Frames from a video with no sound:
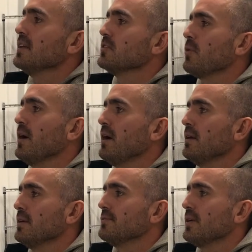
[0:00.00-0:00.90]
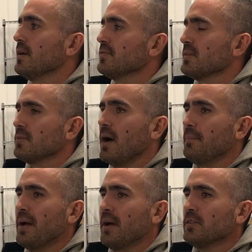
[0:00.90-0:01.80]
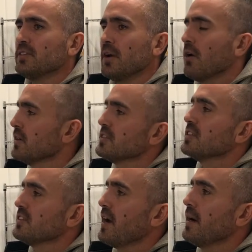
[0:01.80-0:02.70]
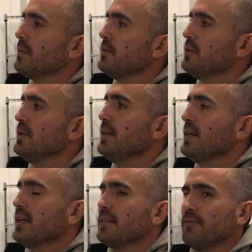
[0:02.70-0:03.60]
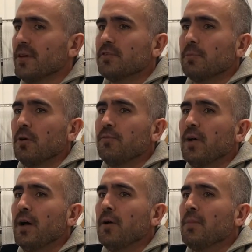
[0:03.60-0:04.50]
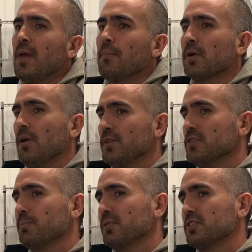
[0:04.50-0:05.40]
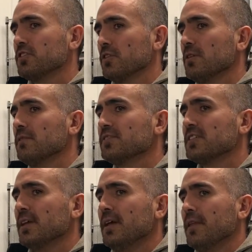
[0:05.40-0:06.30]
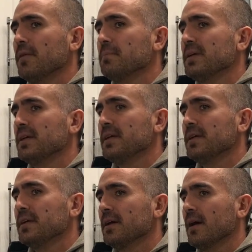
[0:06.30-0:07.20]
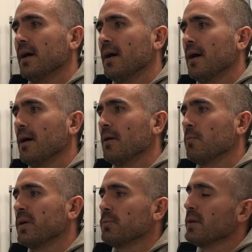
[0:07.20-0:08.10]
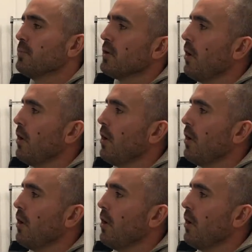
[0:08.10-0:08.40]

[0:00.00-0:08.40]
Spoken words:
as well of some compounds that aren't as desirable in the flavor profile, but it also preserves the mead when we put